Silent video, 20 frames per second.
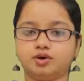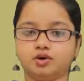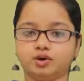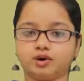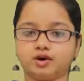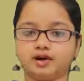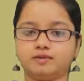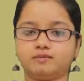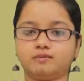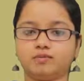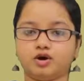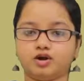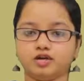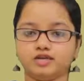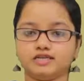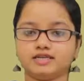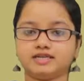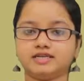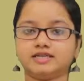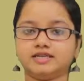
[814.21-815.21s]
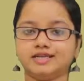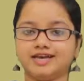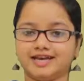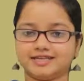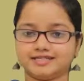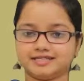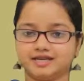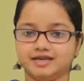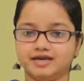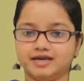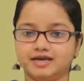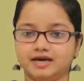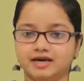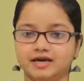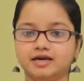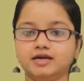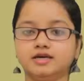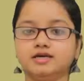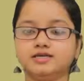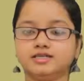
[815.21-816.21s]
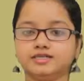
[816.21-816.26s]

or a political agenda